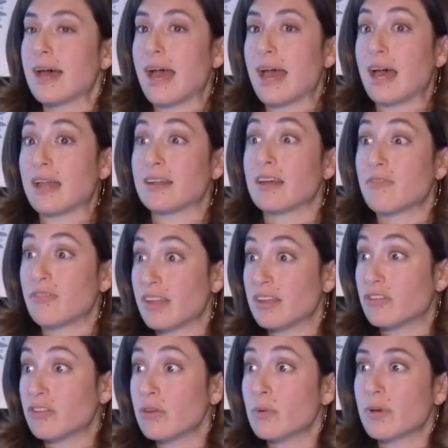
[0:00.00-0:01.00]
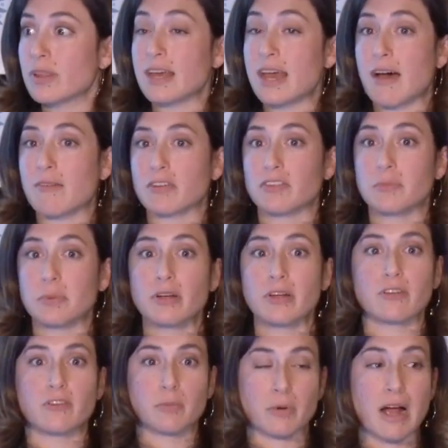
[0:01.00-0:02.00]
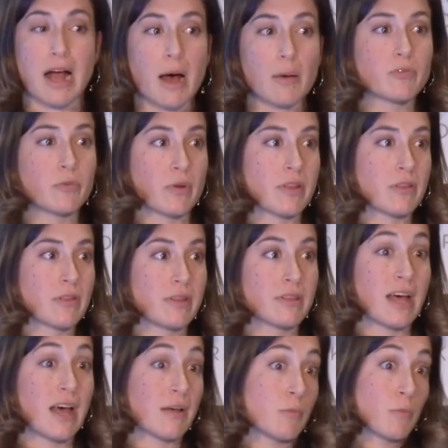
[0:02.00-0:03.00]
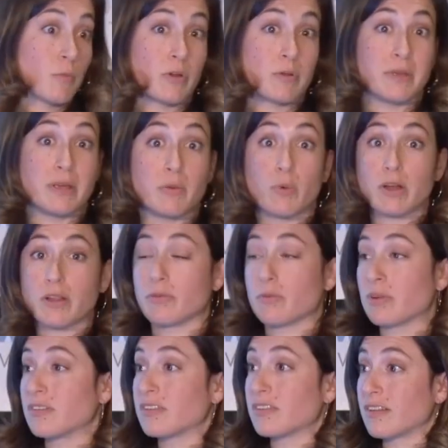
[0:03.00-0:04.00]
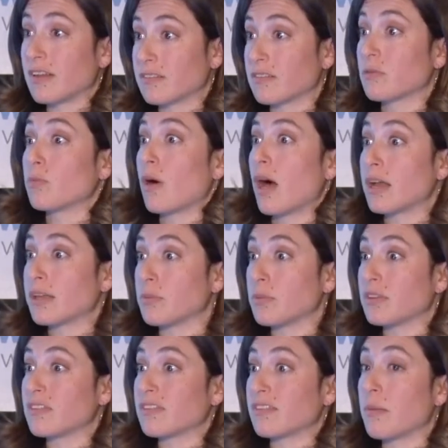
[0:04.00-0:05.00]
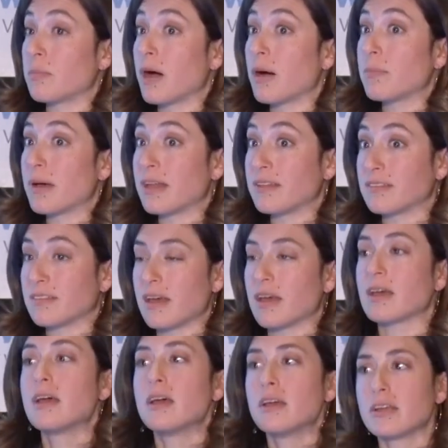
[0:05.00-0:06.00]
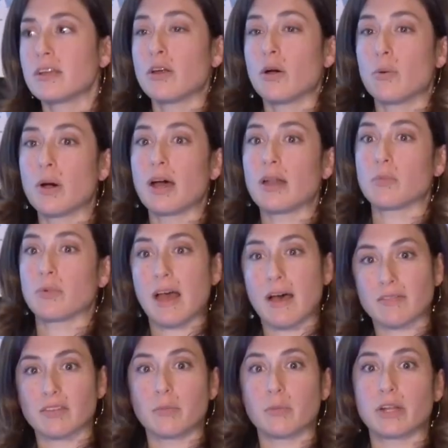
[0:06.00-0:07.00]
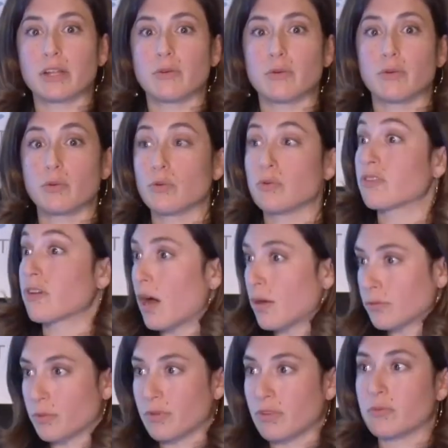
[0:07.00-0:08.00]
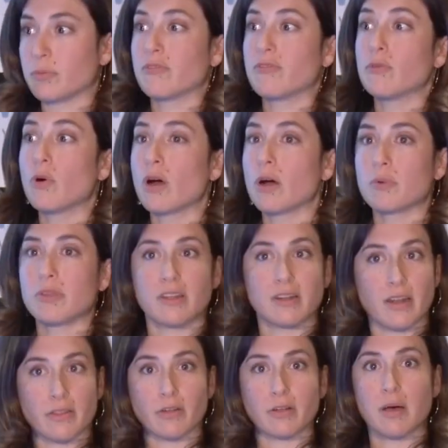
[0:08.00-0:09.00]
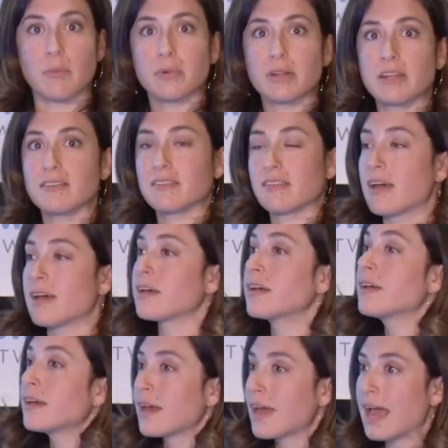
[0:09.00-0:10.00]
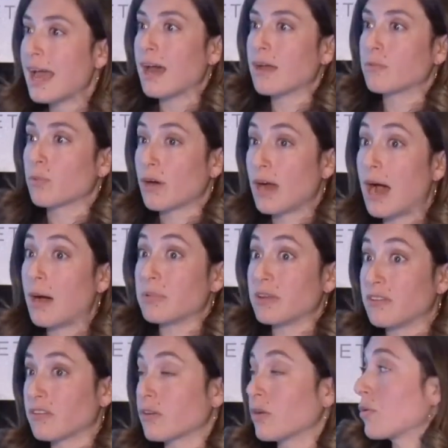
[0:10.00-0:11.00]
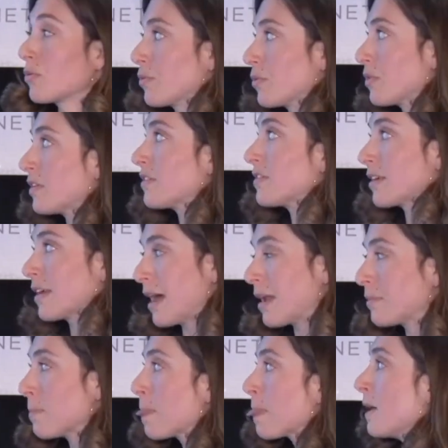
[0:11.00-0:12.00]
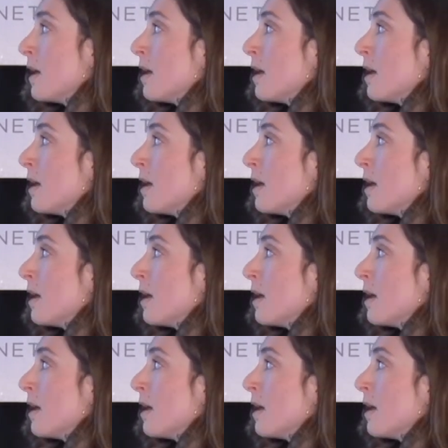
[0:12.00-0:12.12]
And if they do and they have experience, perhaps that would be one of the reasons as to why you would step up and say, you know what, we have someone who's gone through this before with another company, say, and we're happy to go through this again.